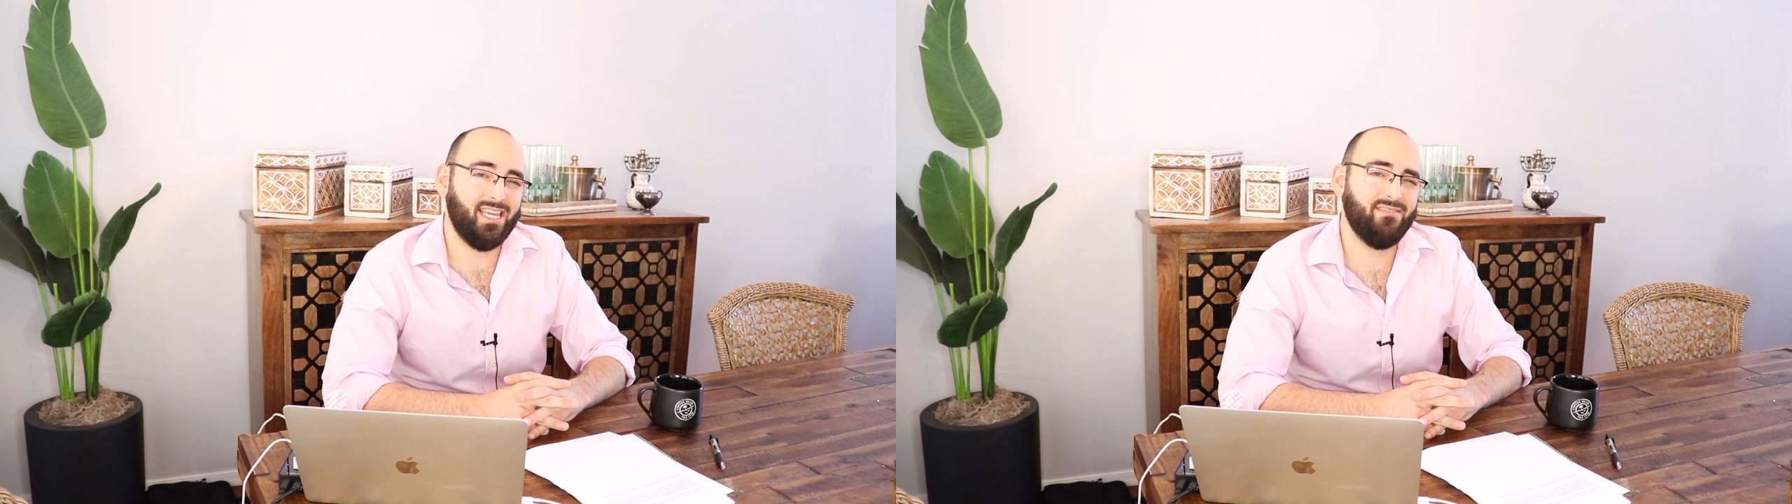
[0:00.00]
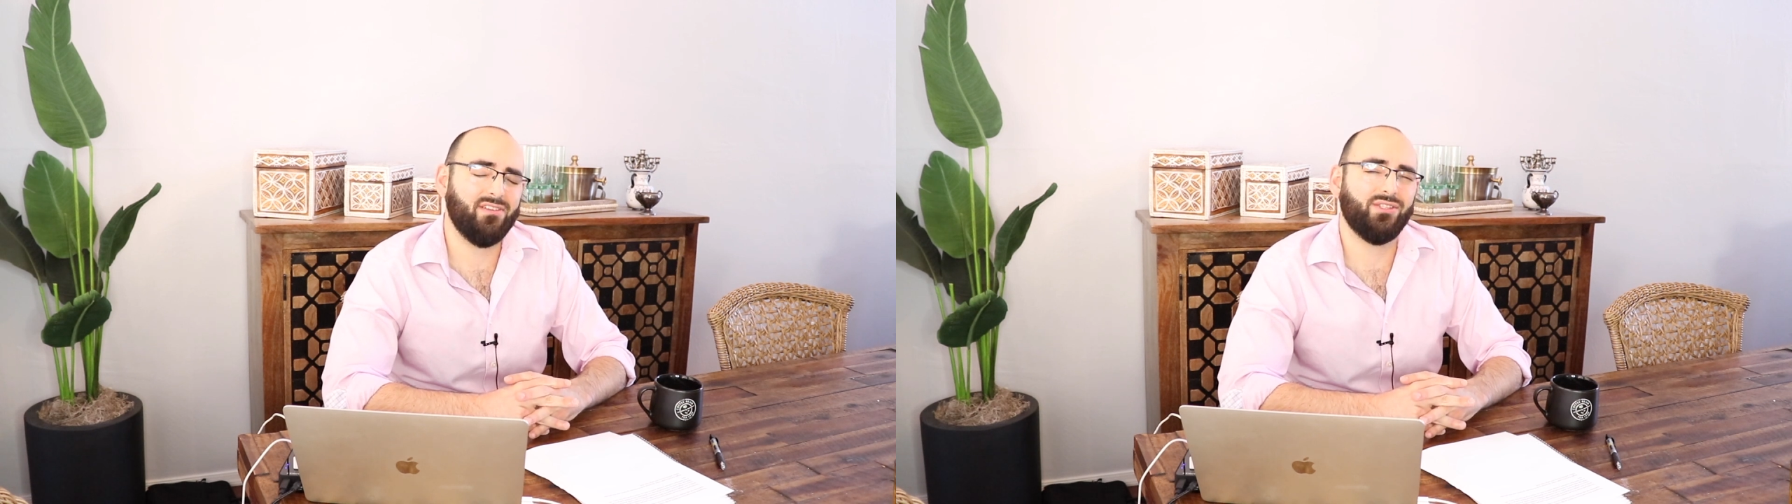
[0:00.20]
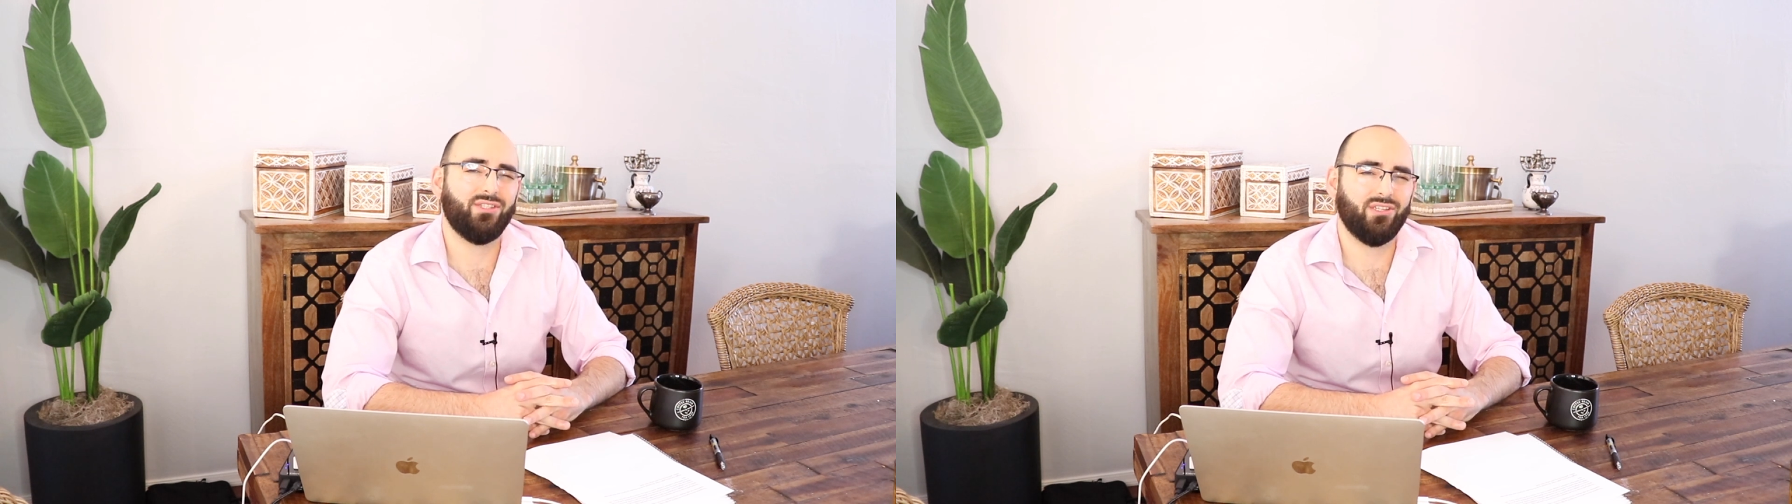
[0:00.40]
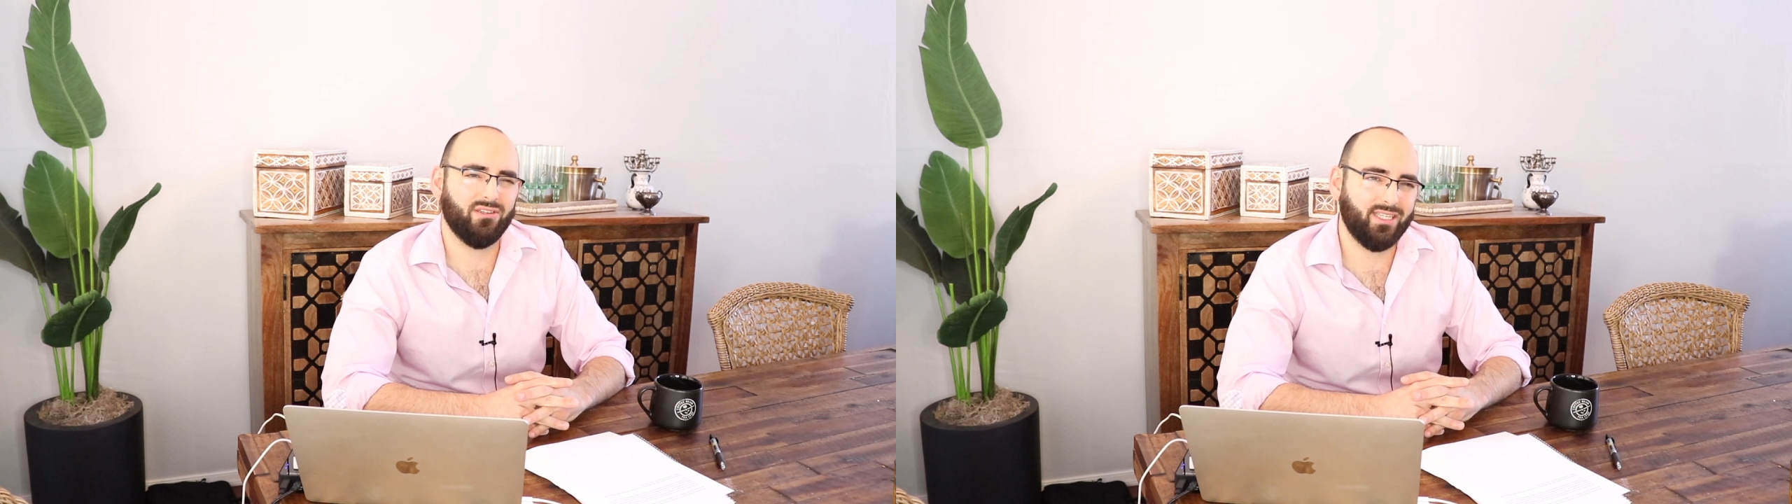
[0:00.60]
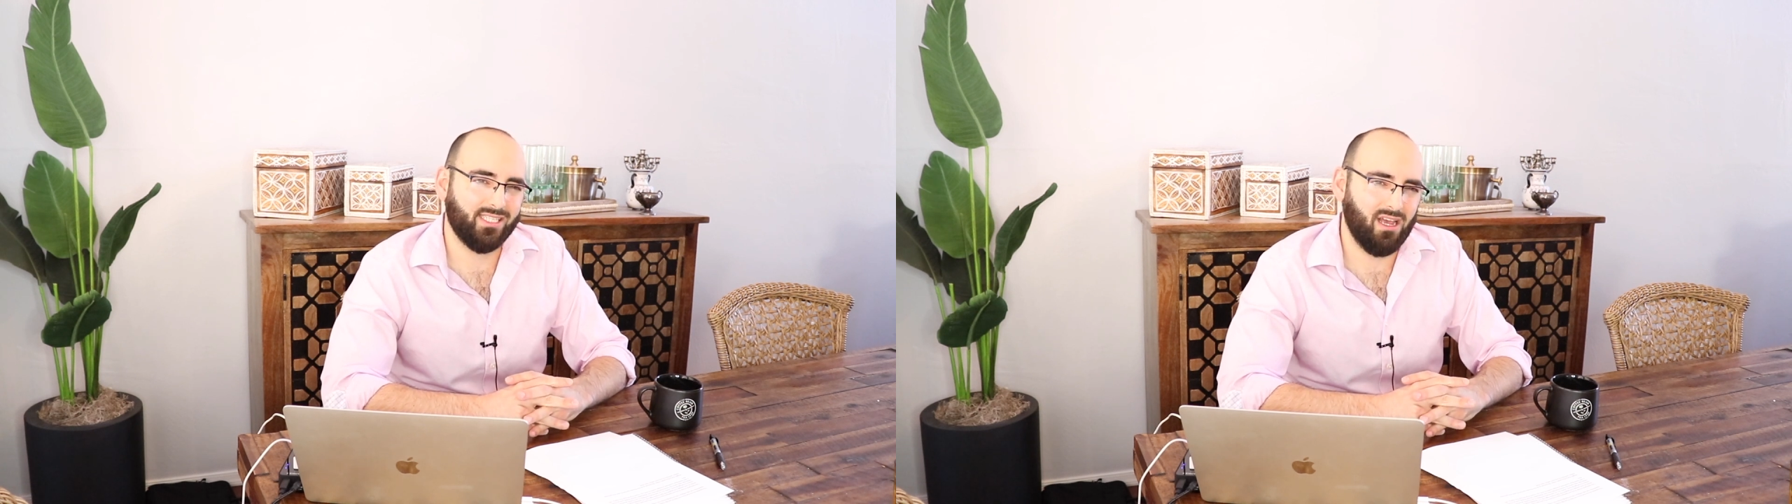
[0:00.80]
even
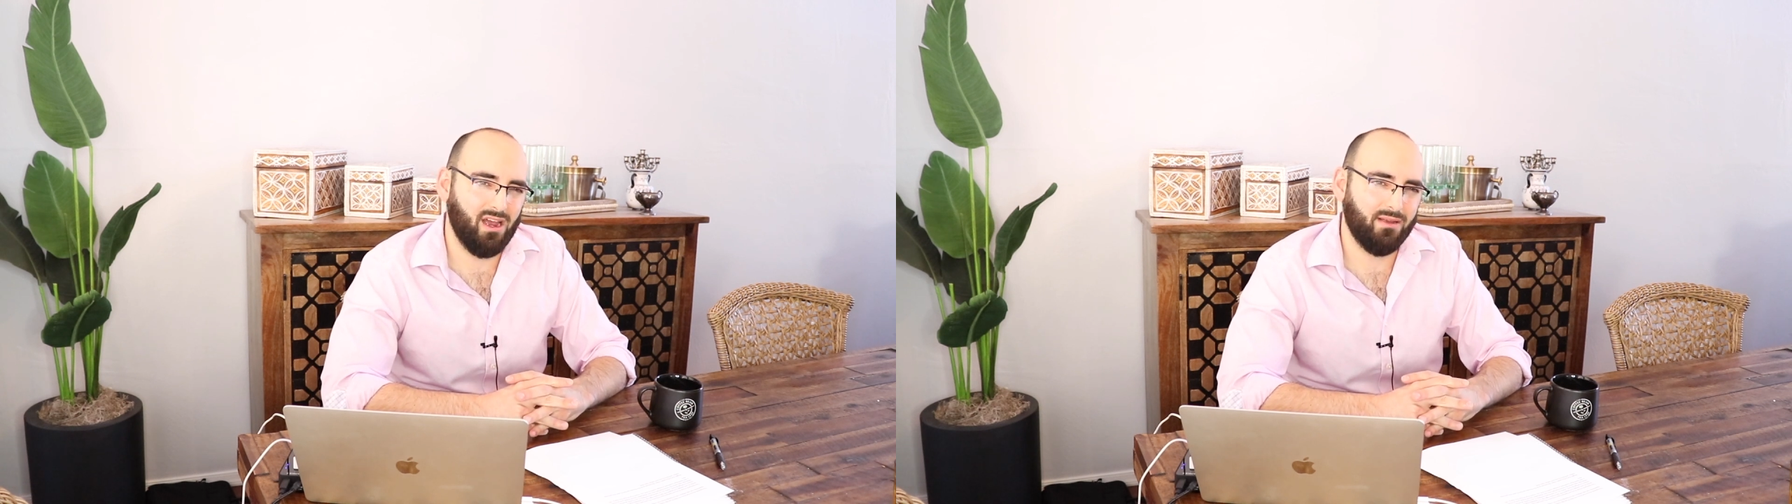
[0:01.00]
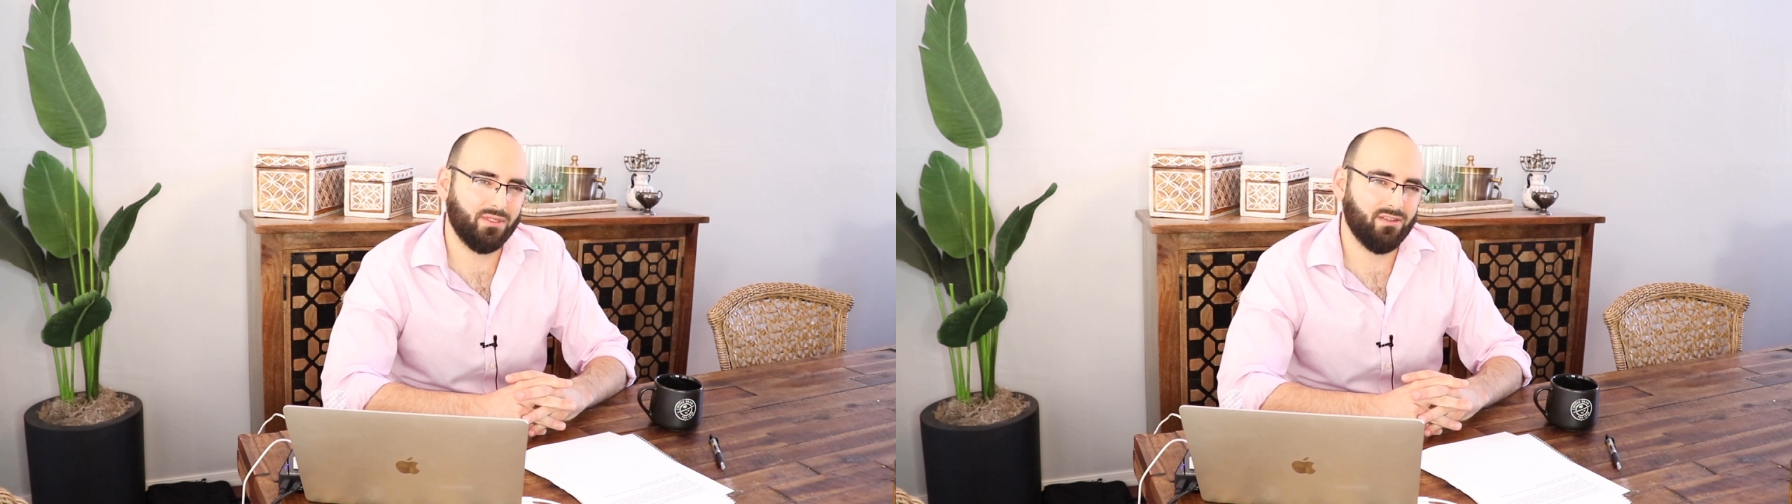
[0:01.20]
during times